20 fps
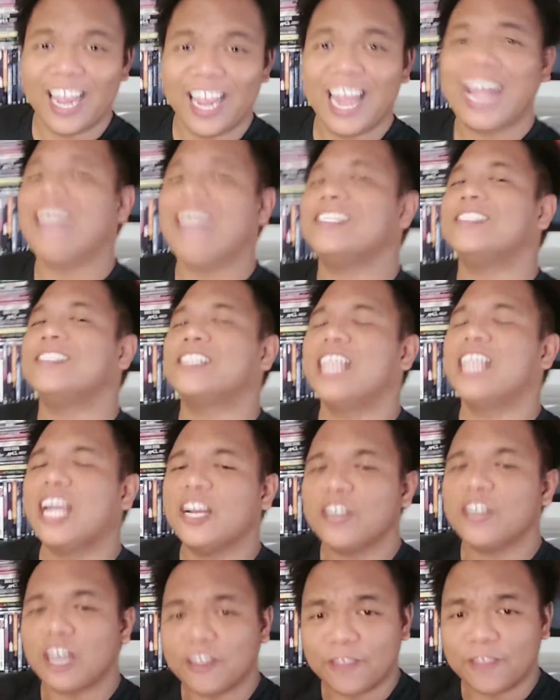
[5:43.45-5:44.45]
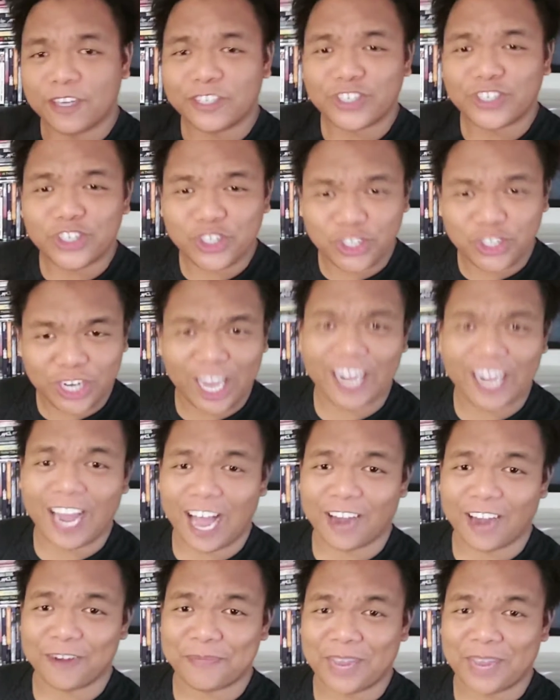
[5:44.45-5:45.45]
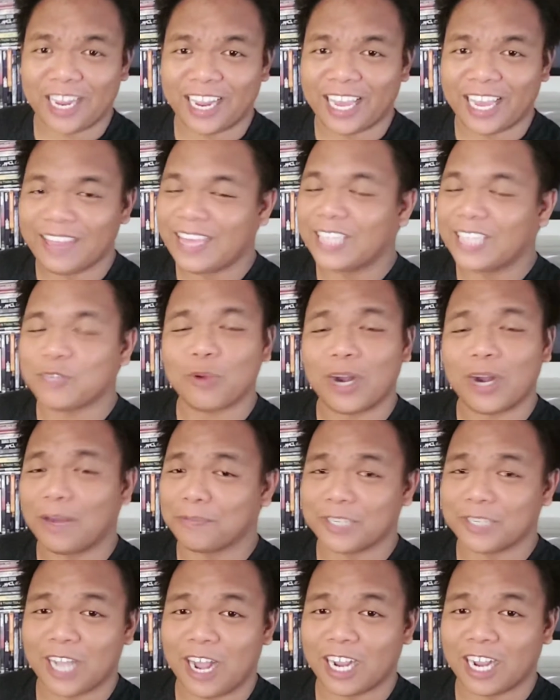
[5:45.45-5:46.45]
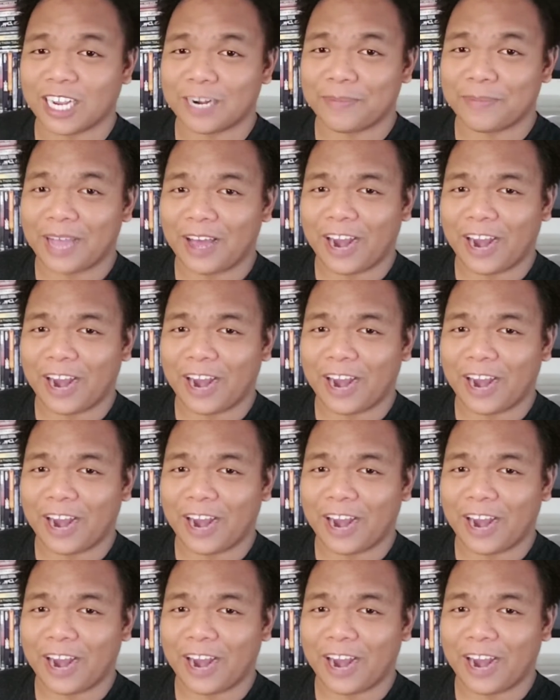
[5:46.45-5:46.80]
It scared the shit out of me. And that's what I'm talking about.